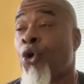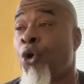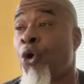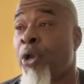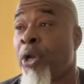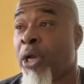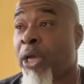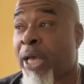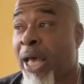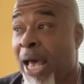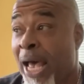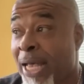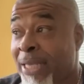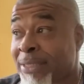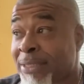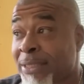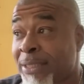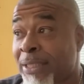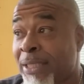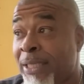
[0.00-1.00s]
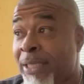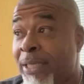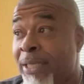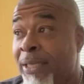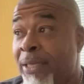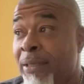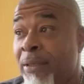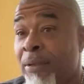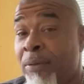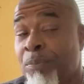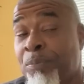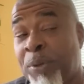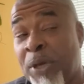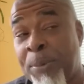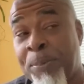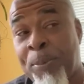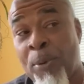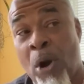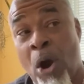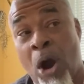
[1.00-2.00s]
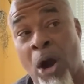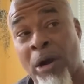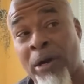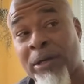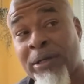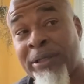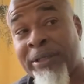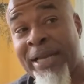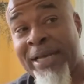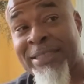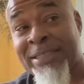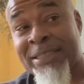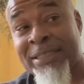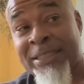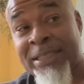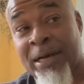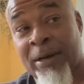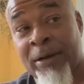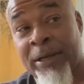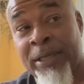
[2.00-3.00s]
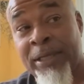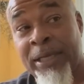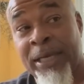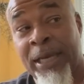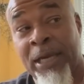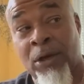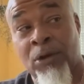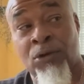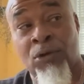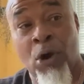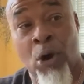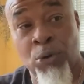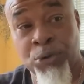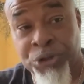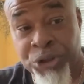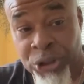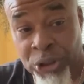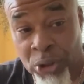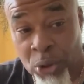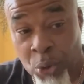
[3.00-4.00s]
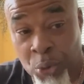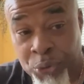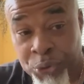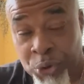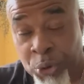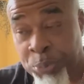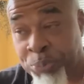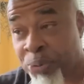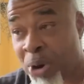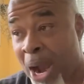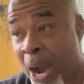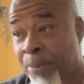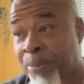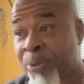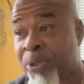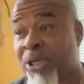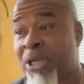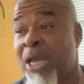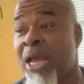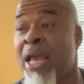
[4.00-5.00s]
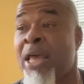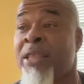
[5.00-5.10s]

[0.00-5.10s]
going to constantly People aren't necessarily encroaching on your property.